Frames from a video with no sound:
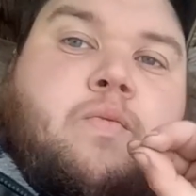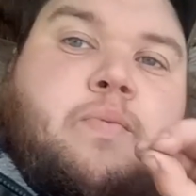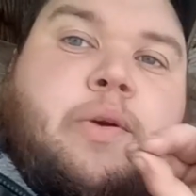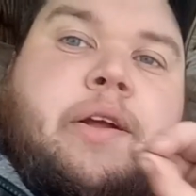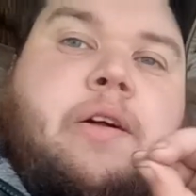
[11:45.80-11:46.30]

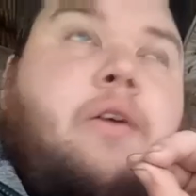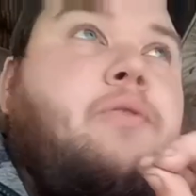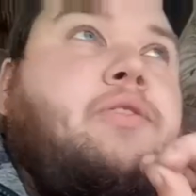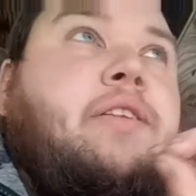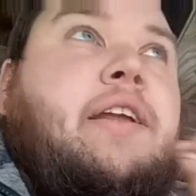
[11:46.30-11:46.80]
pretty
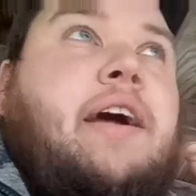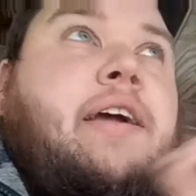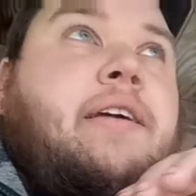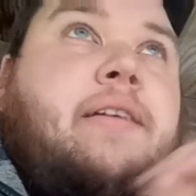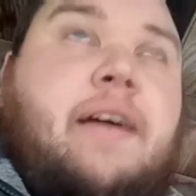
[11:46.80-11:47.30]
close, and then
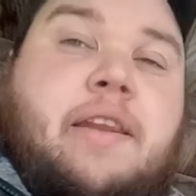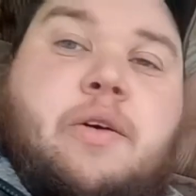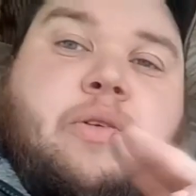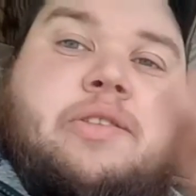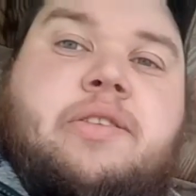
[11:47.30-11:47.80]
I
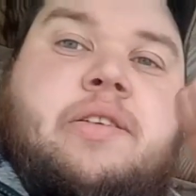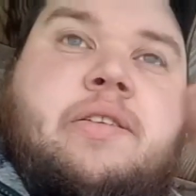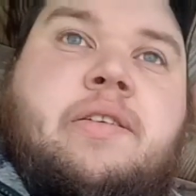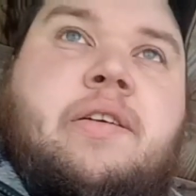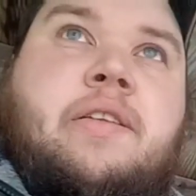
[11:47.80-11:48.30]
noticed
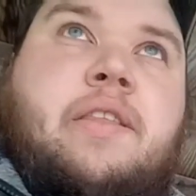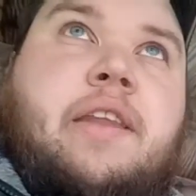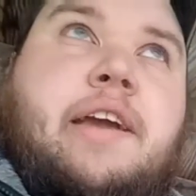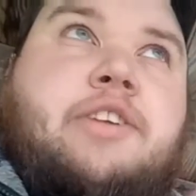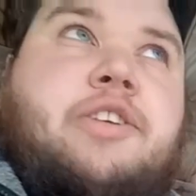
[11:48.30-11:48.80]
the
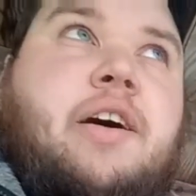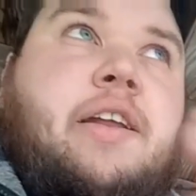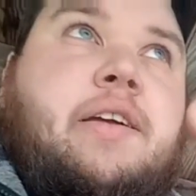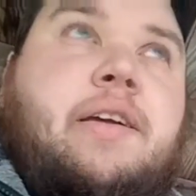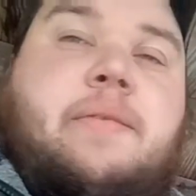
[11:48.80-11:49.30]
next shot
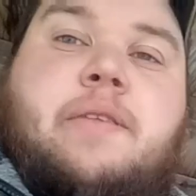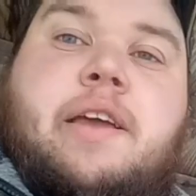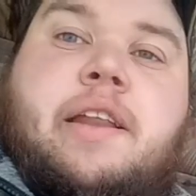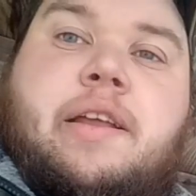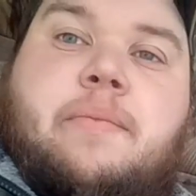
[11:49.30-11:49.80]

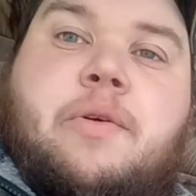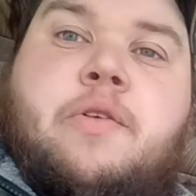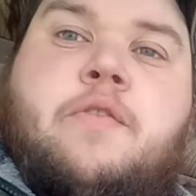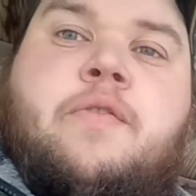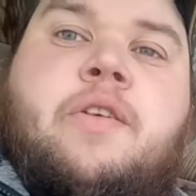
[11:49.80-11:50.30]
it had
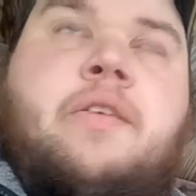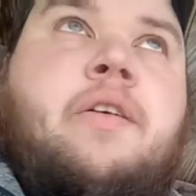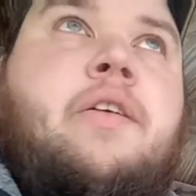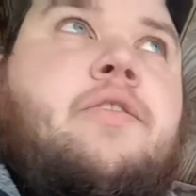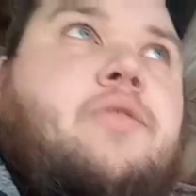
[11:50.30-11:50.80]
moved,
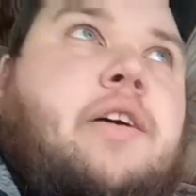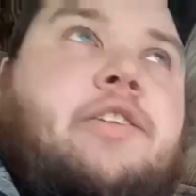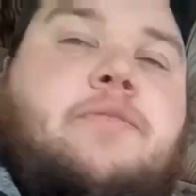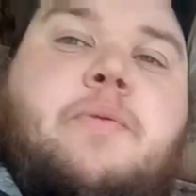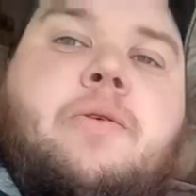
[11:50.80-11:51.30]
so I
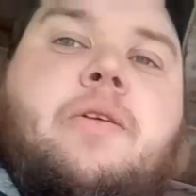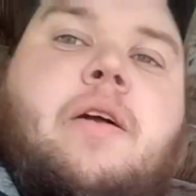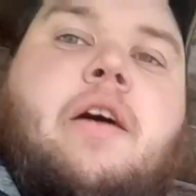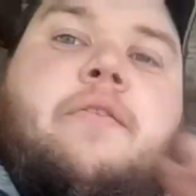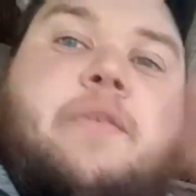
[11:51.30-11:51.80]
just pulled it
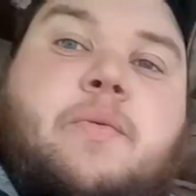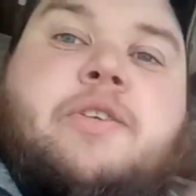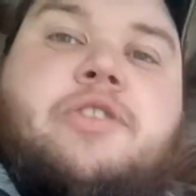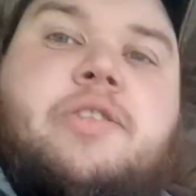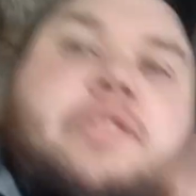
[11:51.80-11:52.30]
off, and we
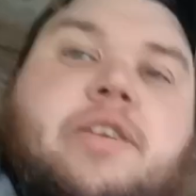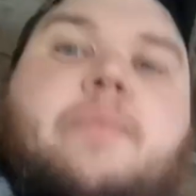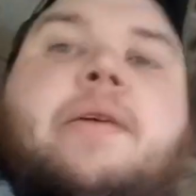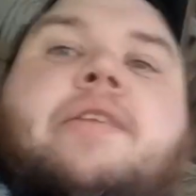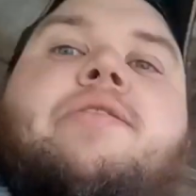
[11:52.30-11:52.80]
should still
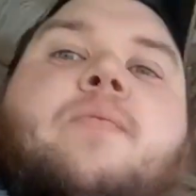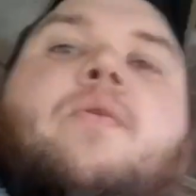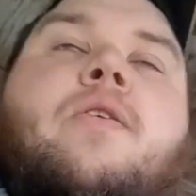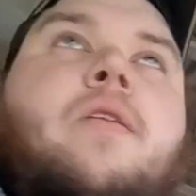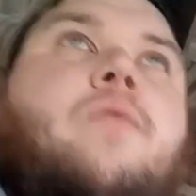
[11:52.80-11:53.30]
be
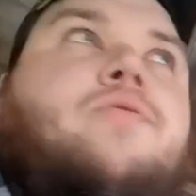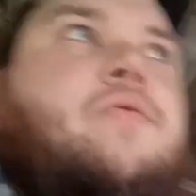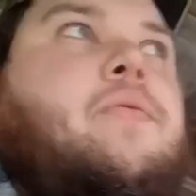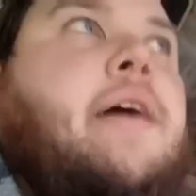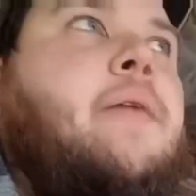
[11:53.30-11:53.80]
somewhere close
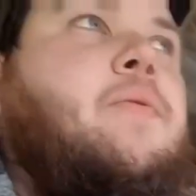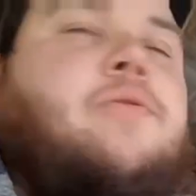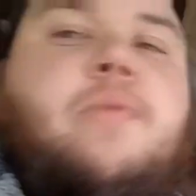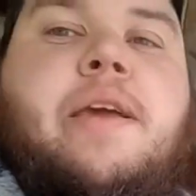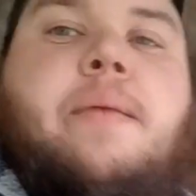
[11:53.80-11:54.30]
to that
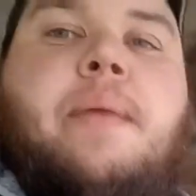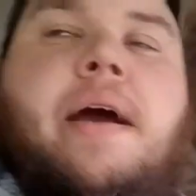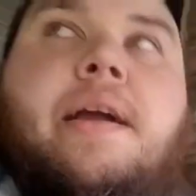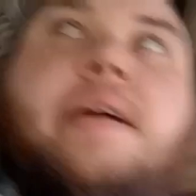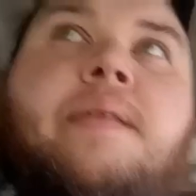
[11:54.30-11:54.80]
once we get
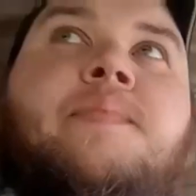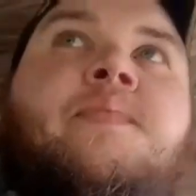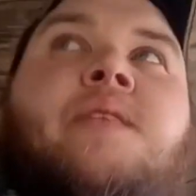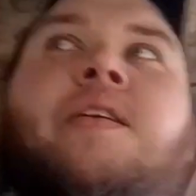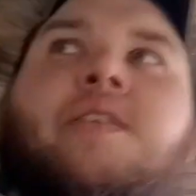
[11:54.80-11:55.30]
back.
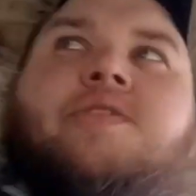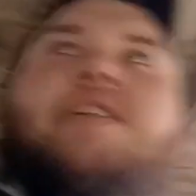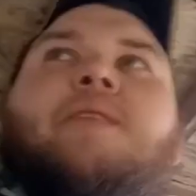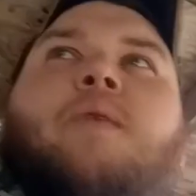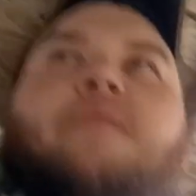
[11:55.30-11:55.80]
You
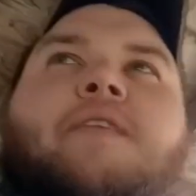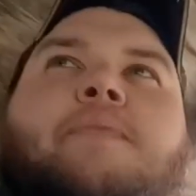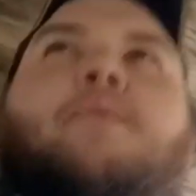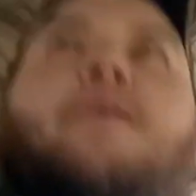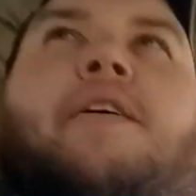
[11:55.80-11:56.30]
said what,
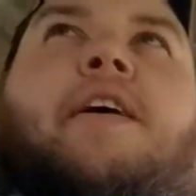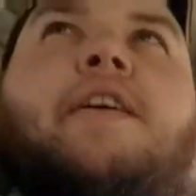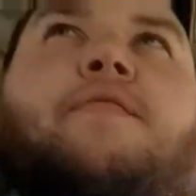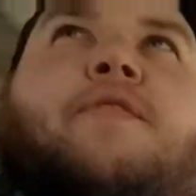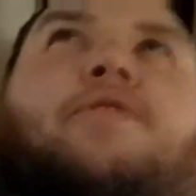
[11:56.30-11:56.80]
February you got
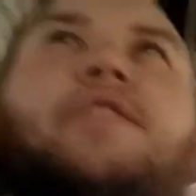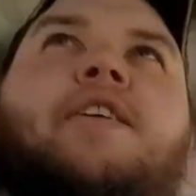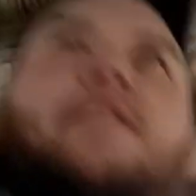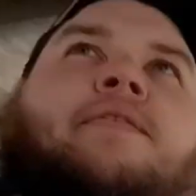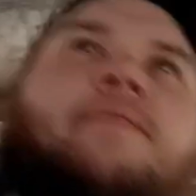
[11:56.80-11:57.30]
your first
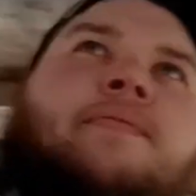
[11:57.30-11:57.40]
gun?